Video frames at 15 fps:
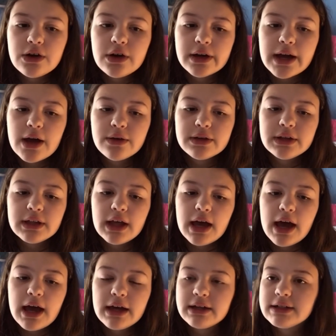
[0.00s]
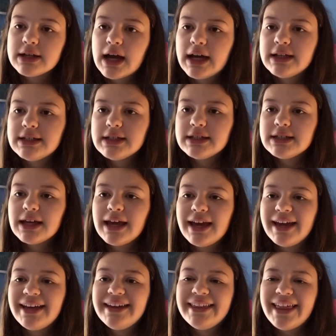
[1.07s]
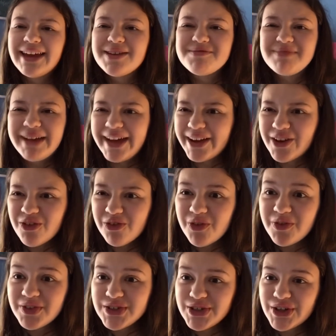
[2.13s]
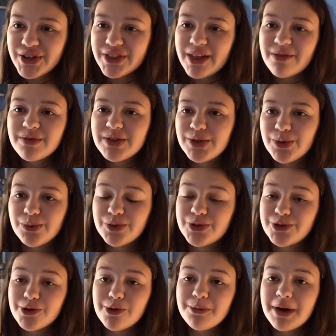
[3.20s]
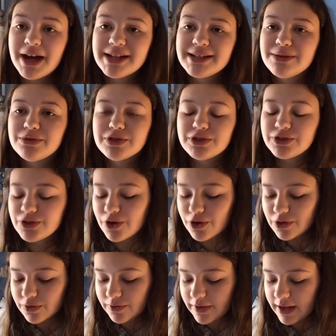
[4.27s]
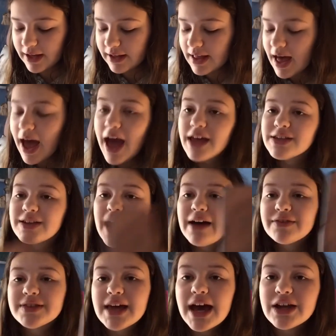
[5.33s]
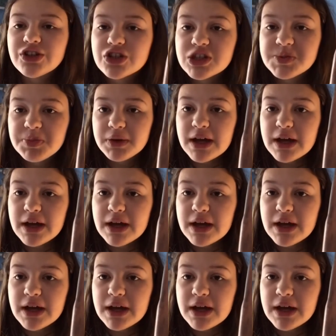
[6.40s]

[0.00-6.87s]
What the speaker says: calculator, and I did a like makeover video. That video was so bad, it was a total fail. So after that I just spray